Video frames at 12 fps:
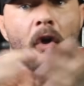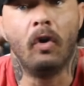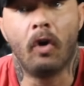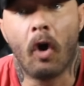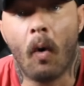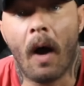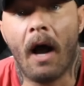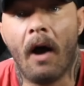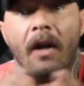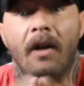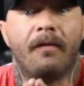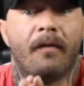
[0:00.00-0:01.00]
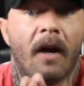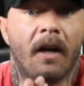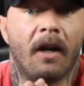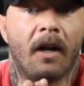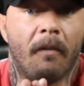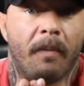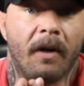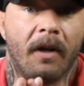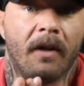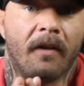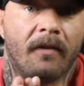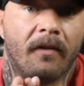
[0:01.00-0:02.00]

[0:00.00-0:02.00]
you go out and you find a company that